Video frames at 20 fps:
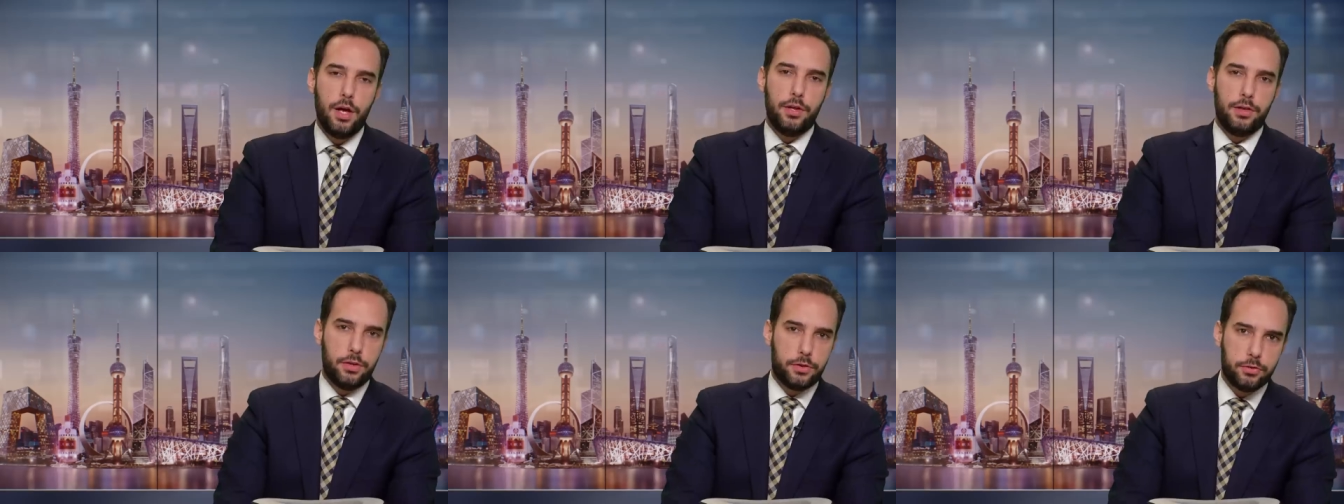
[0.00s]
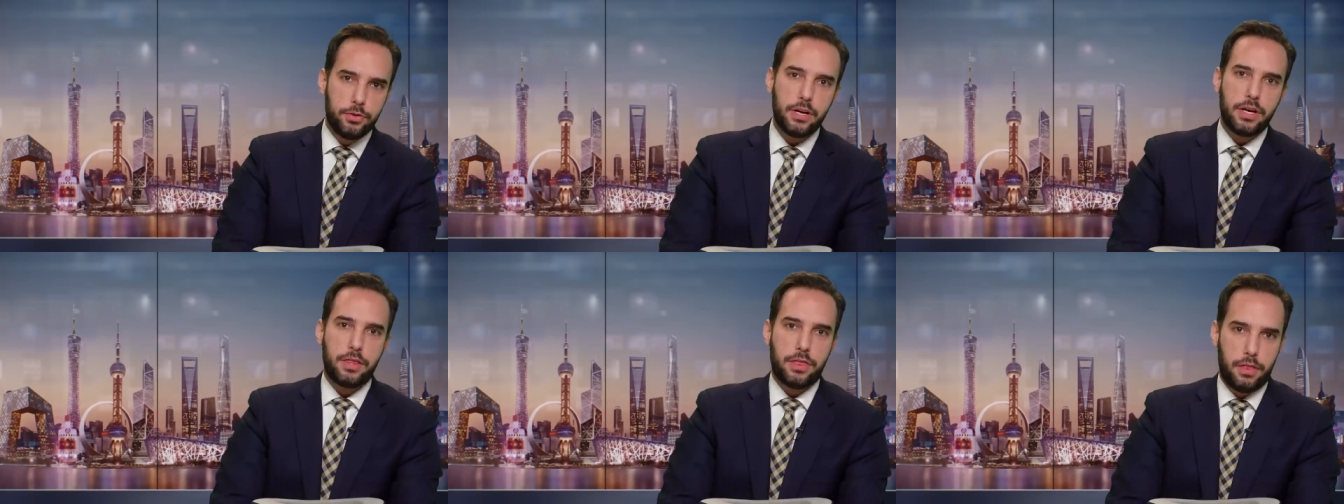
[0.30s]
The
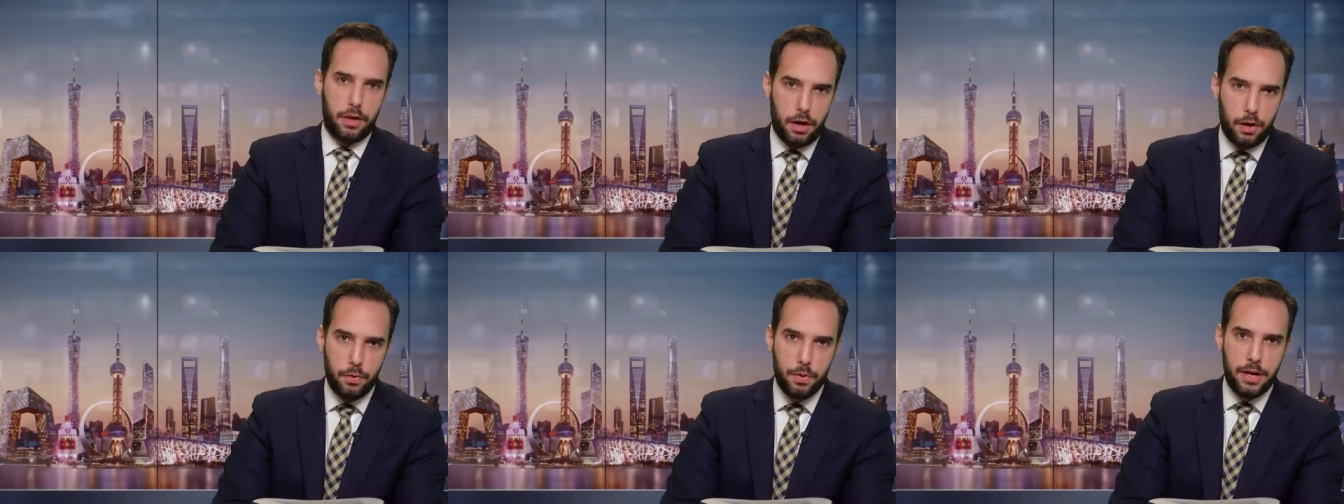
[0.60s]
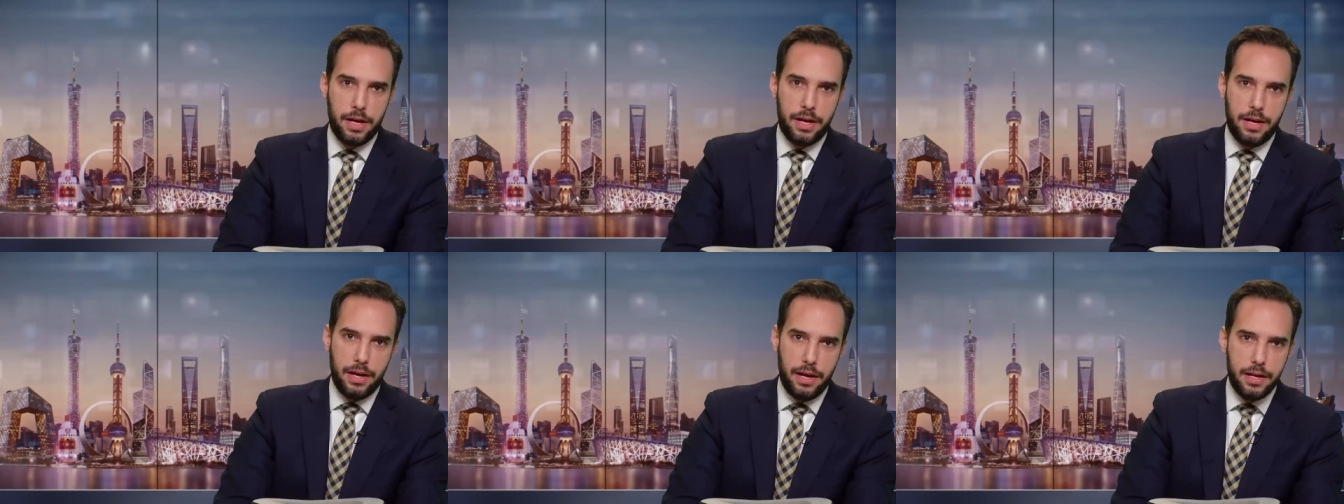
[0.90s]
trick though
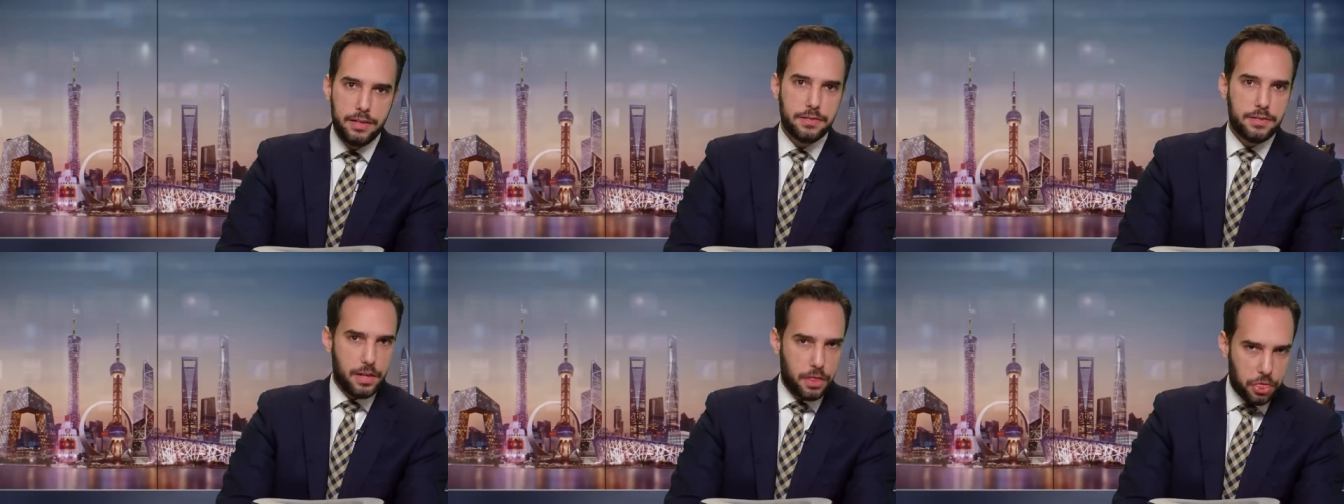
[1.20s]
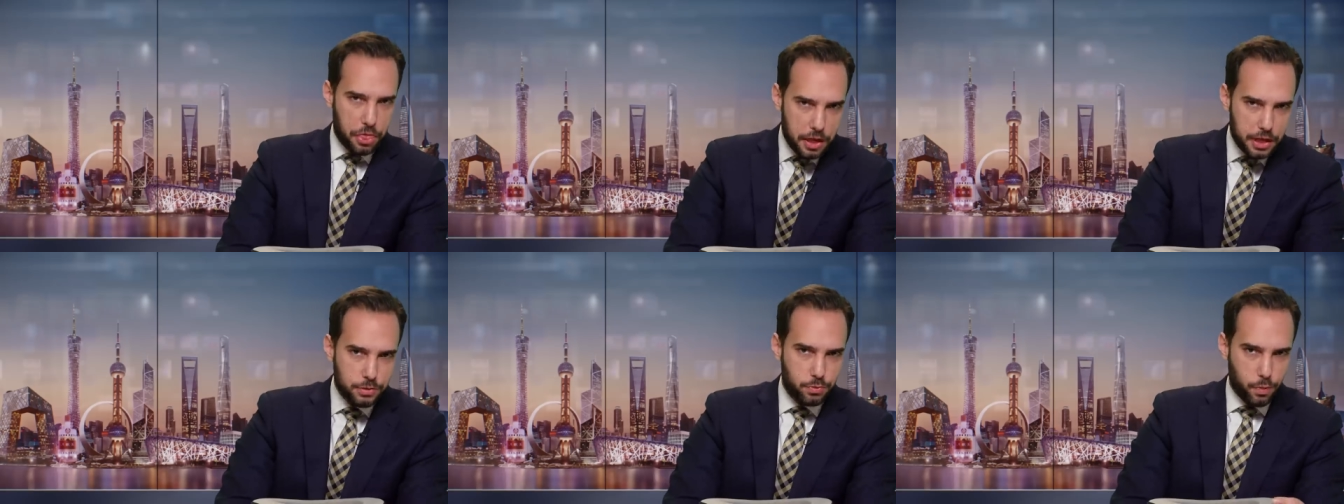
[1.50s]
is that
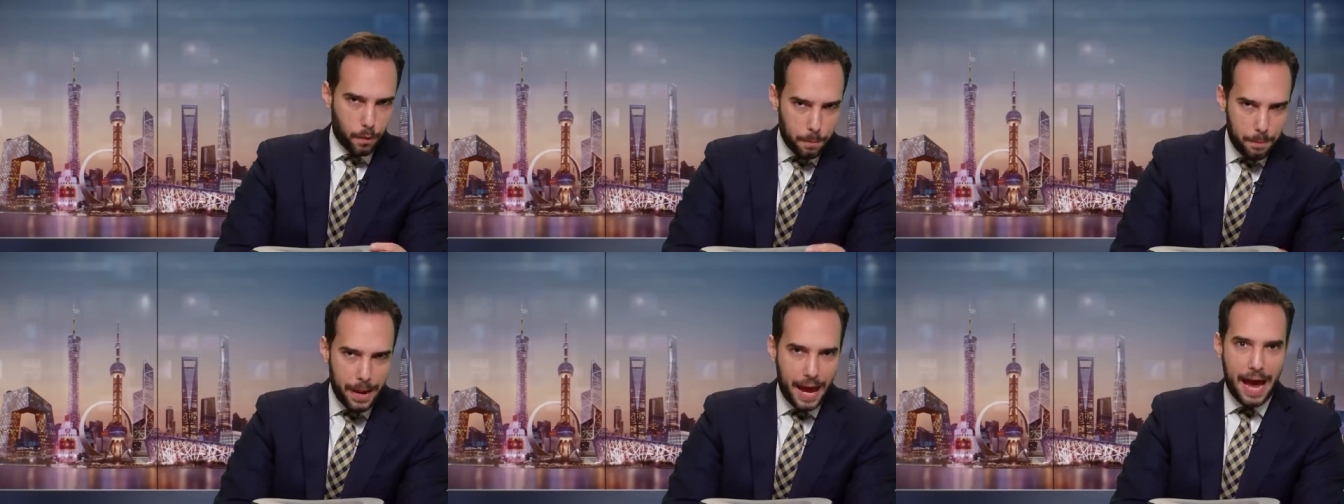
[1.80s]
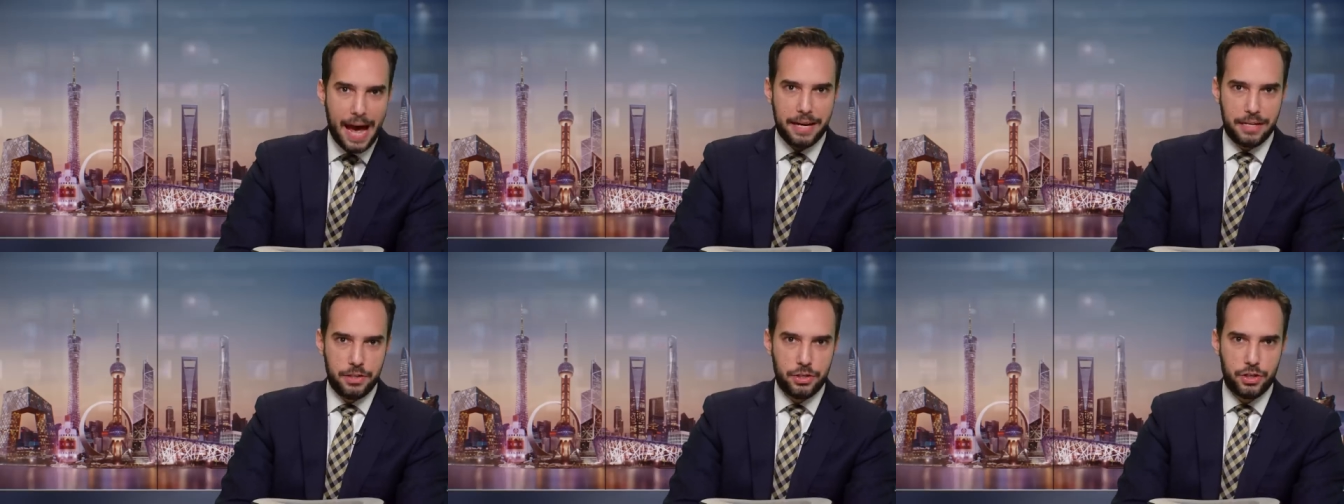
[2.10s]
things were
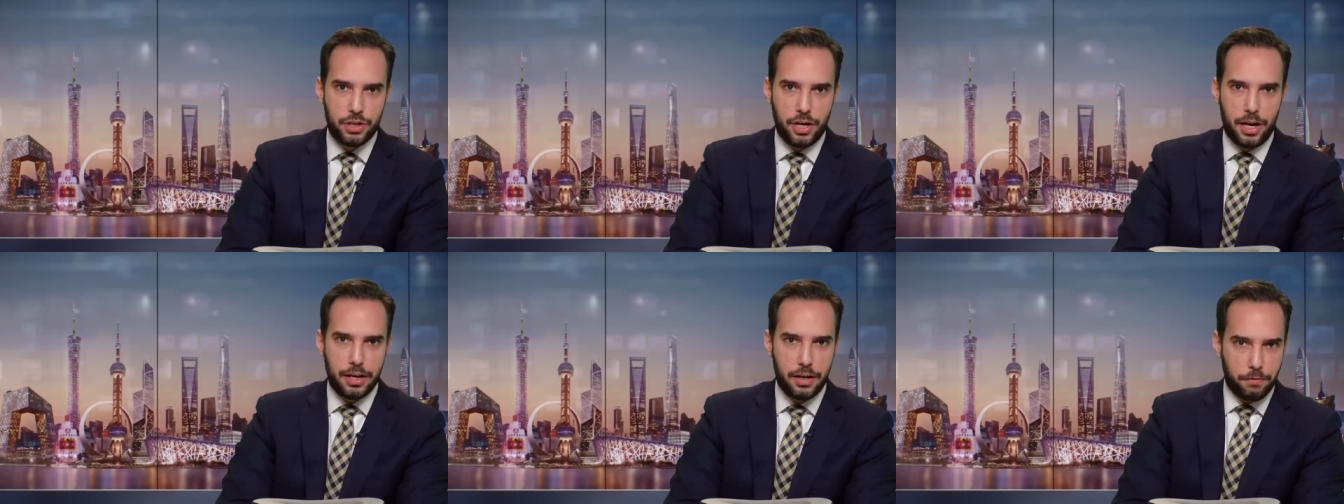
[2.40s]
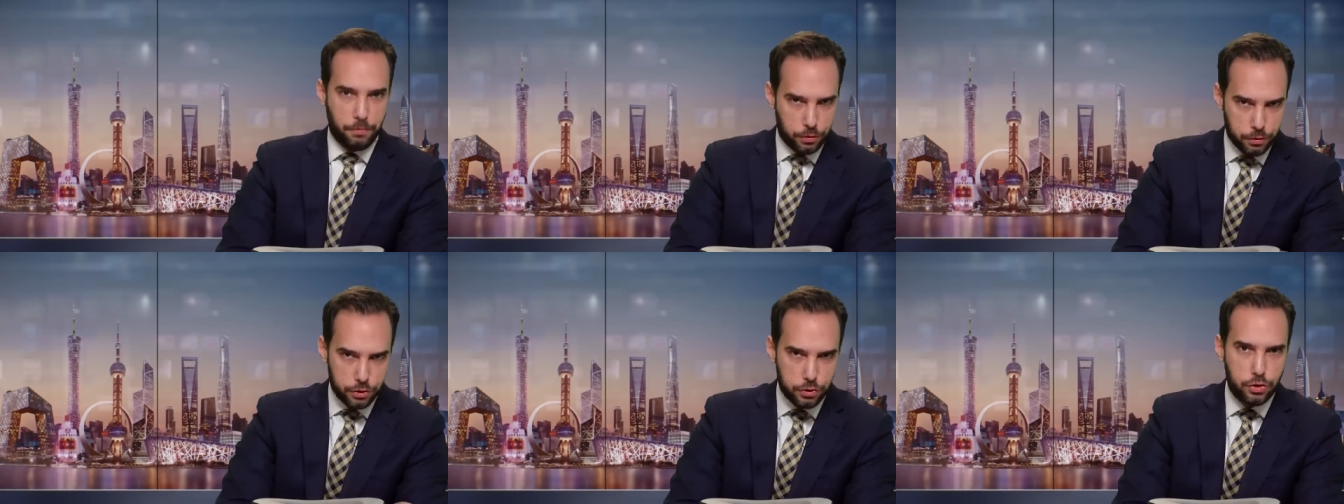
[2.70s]
bad in China
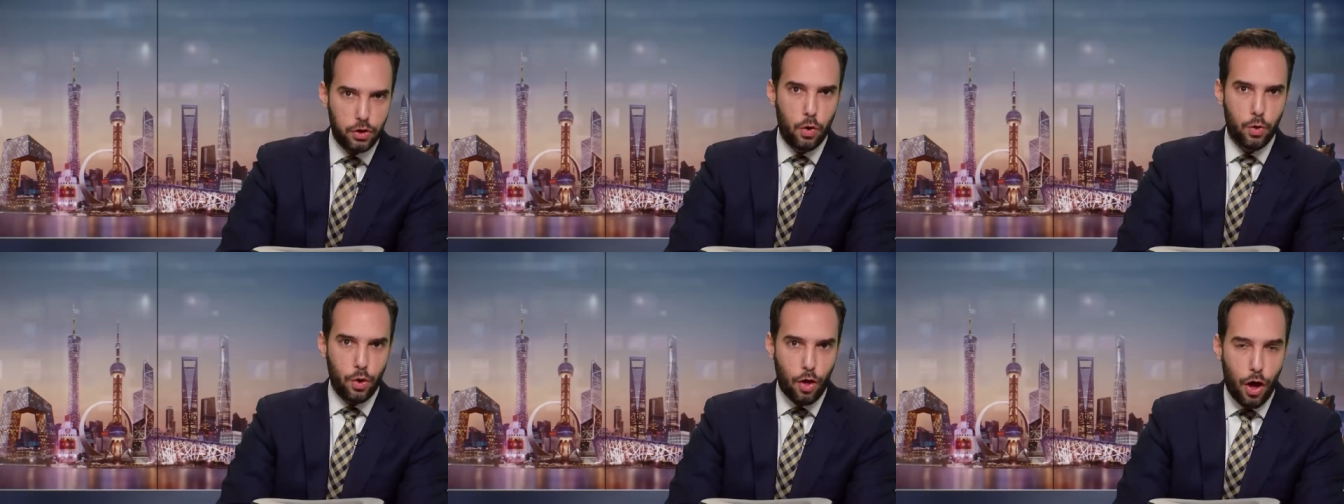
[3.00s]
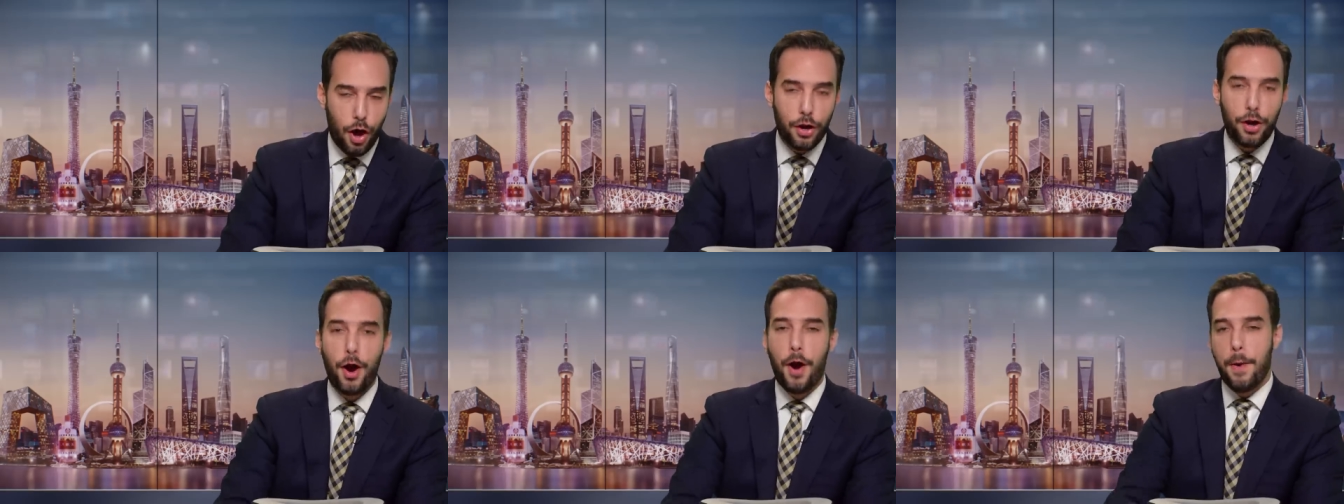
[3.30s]
for so
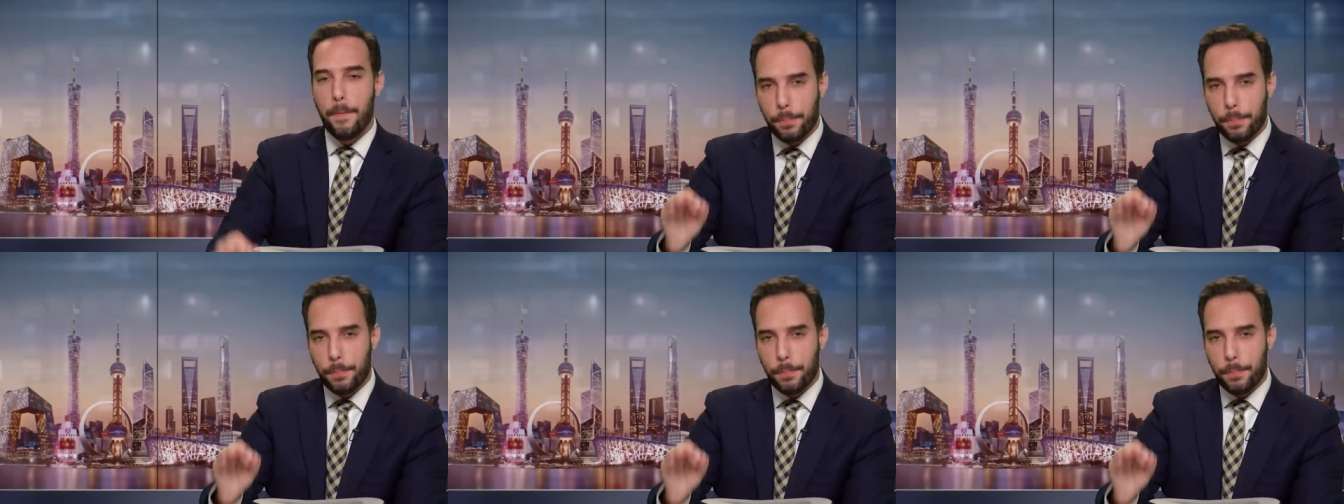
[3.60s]
long